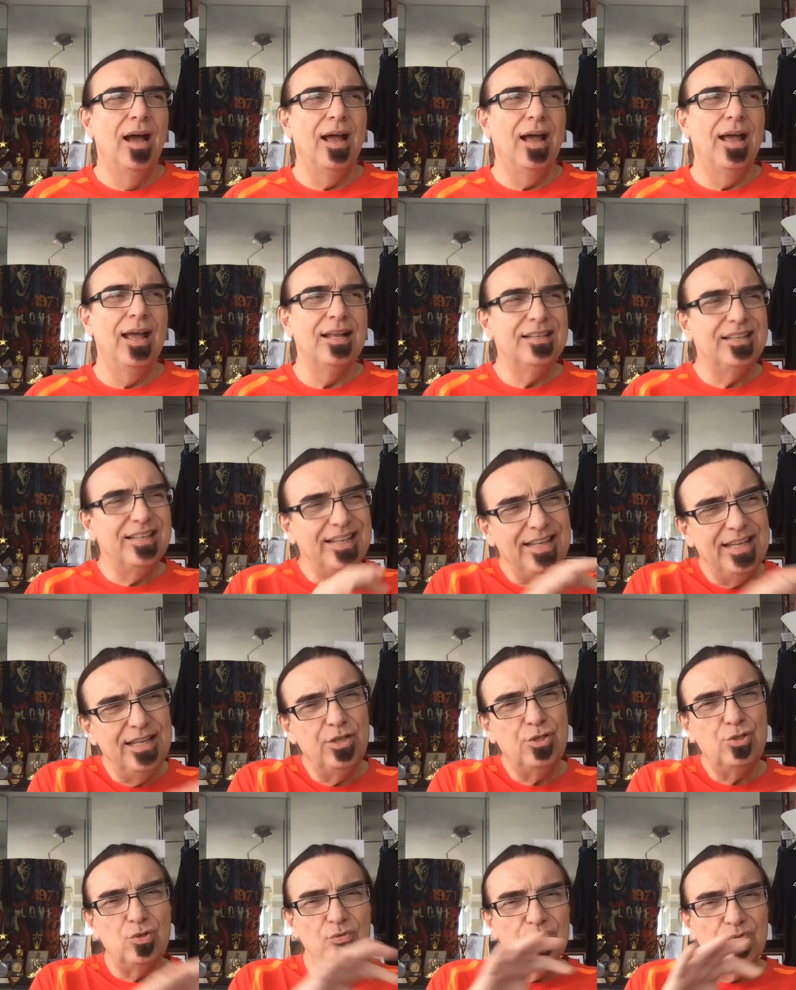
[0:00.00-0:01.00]
And
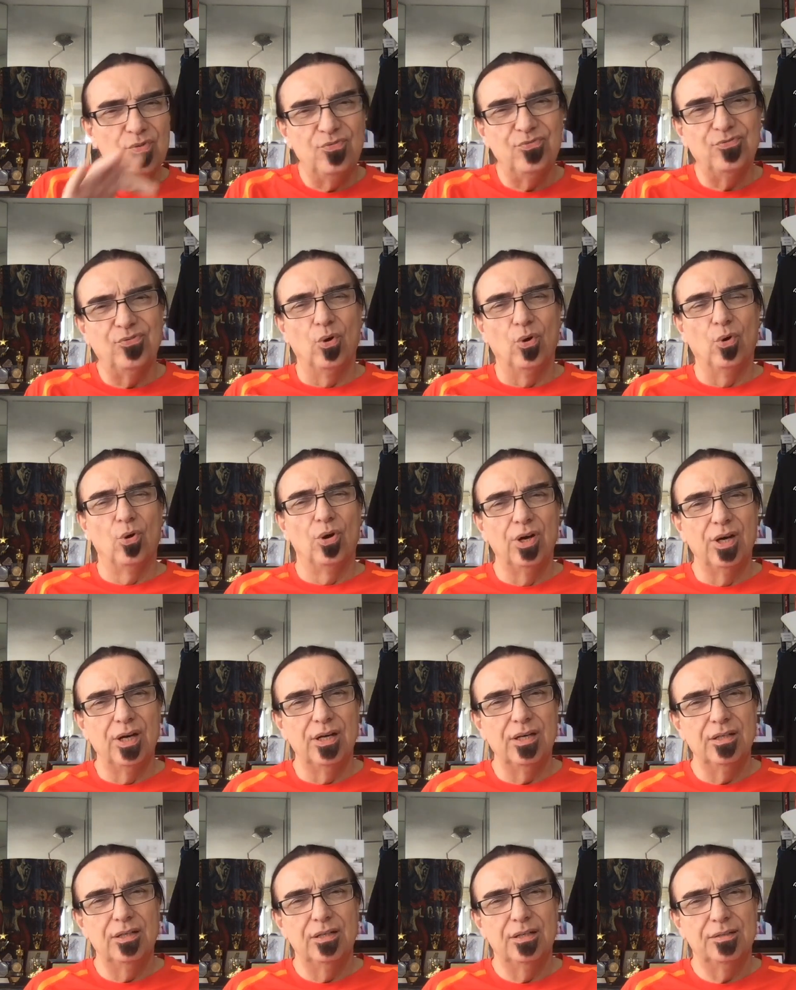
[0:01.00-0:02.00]
each of the
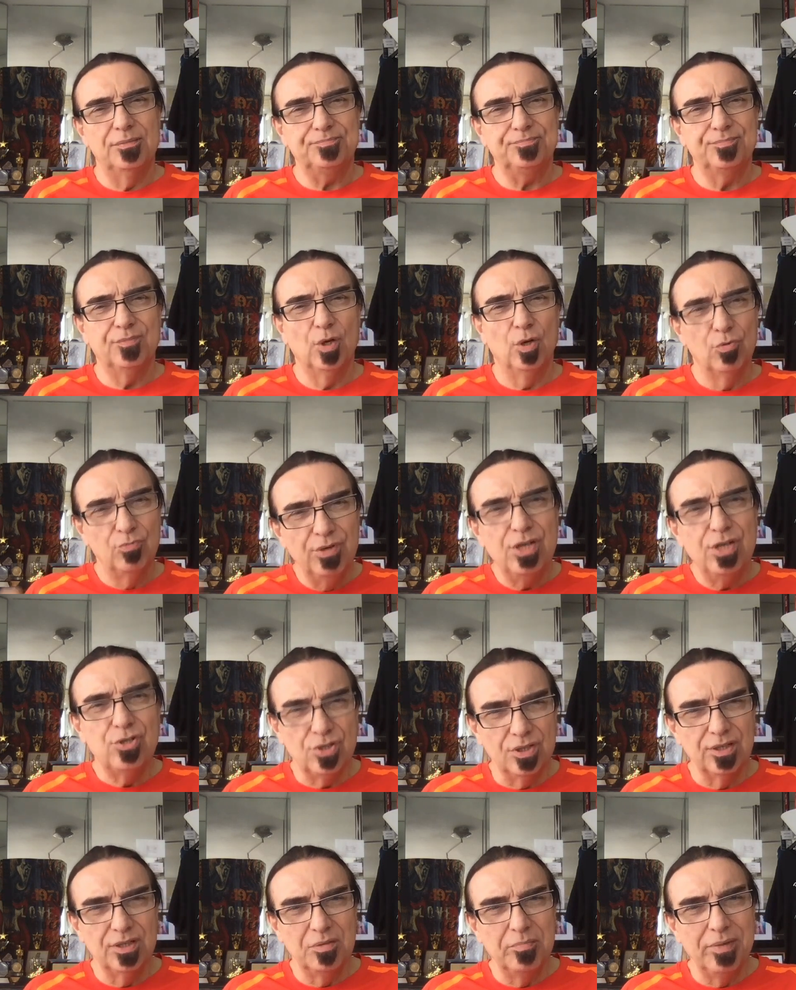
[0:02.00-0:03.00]
4
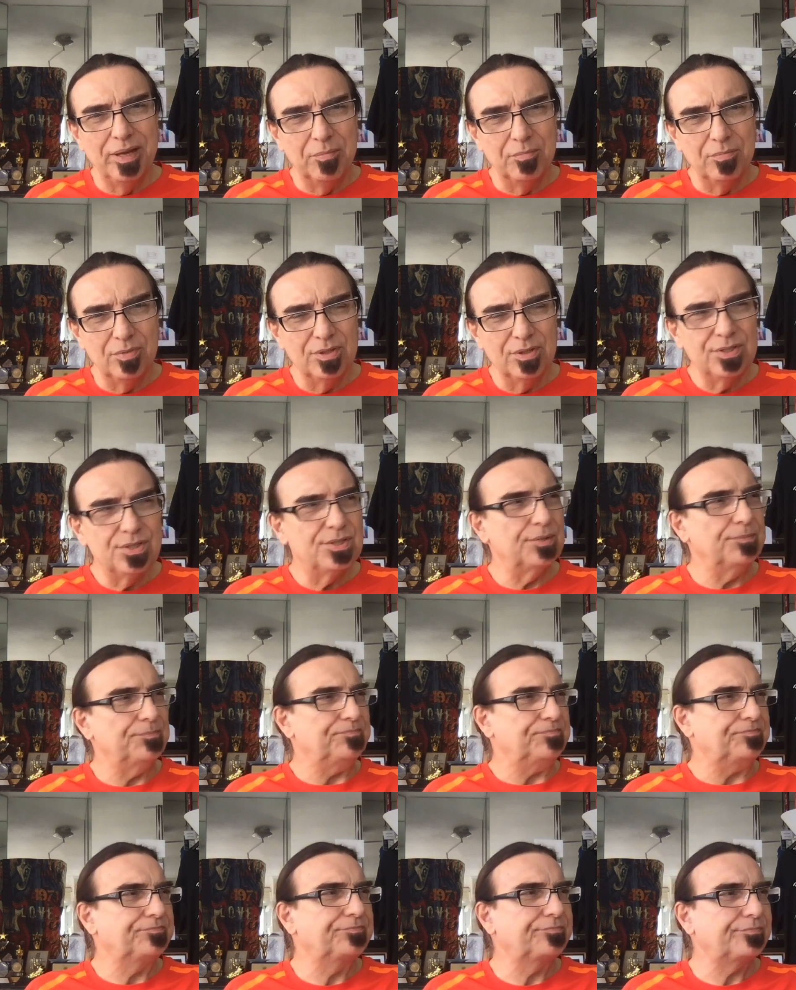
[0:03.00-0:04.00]
original members
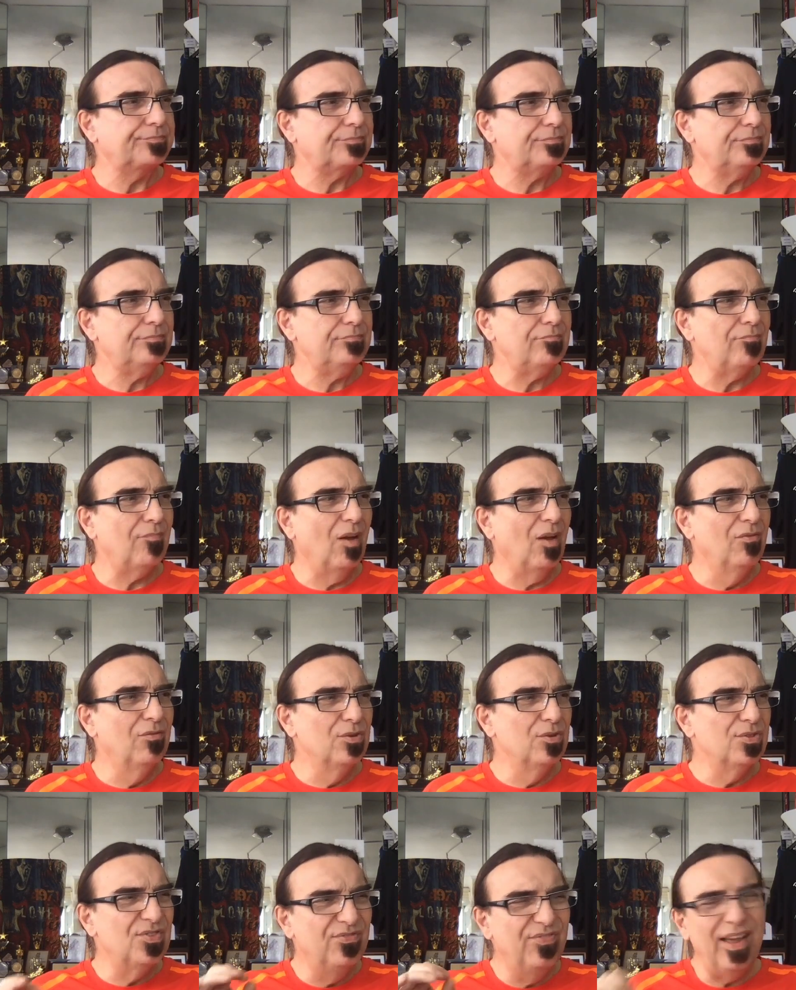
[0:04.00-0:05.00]

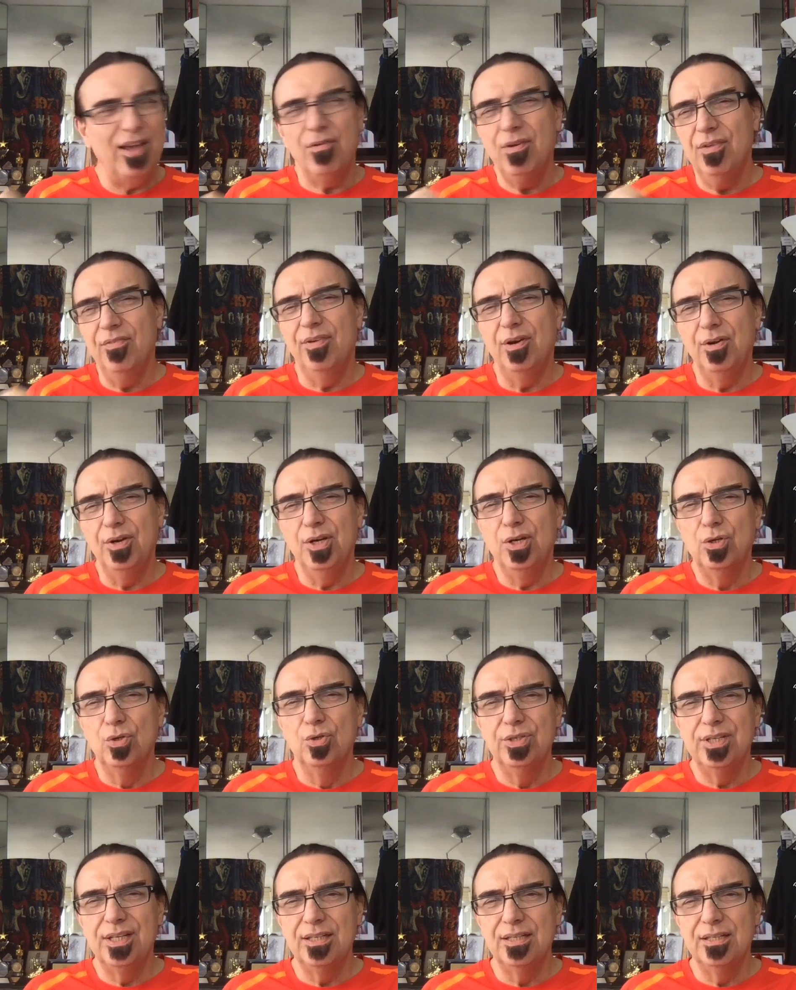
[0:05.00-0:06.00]
was very, very
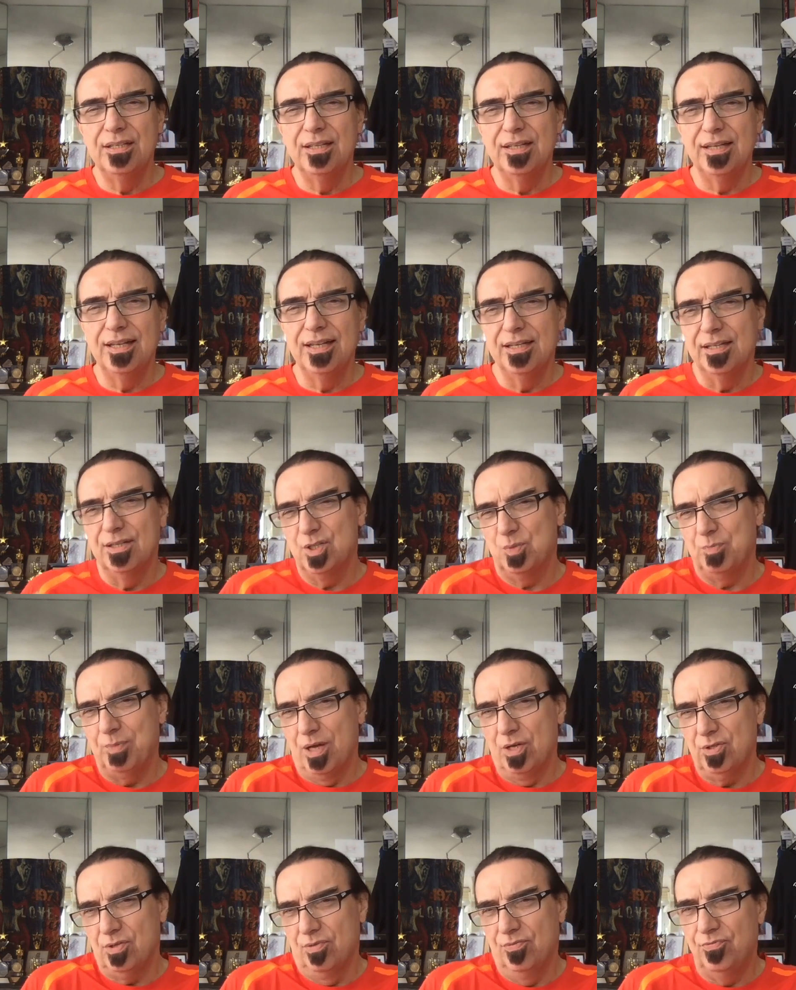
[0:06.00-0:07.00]
good in a
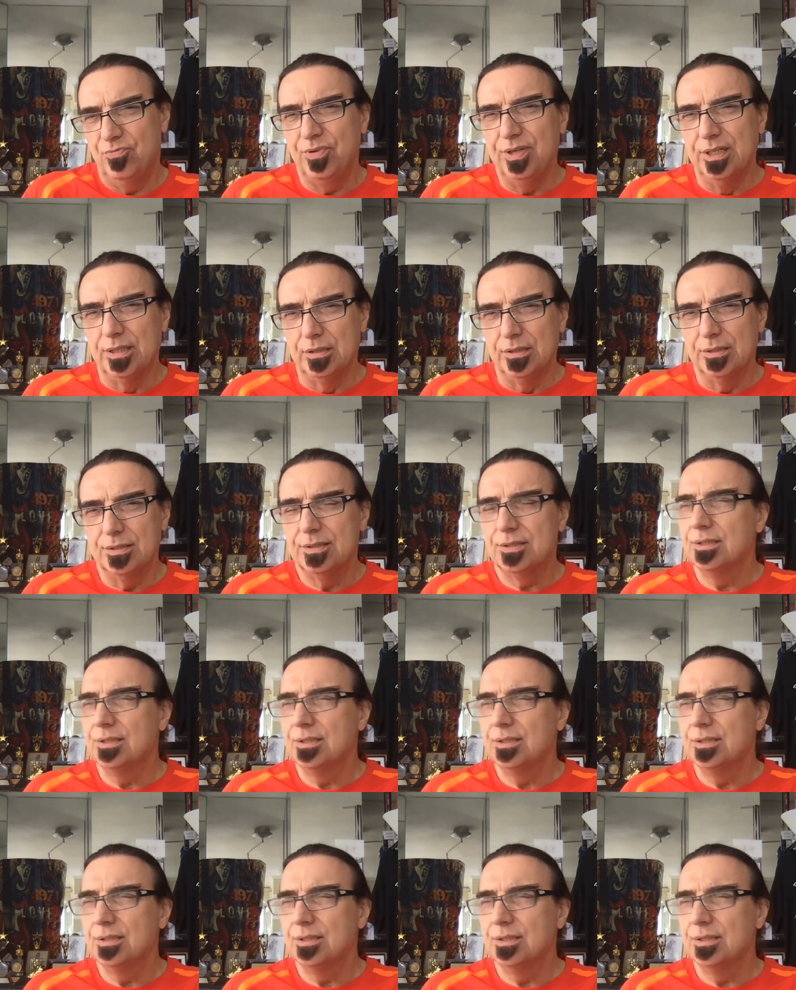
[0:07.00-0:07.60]
special field.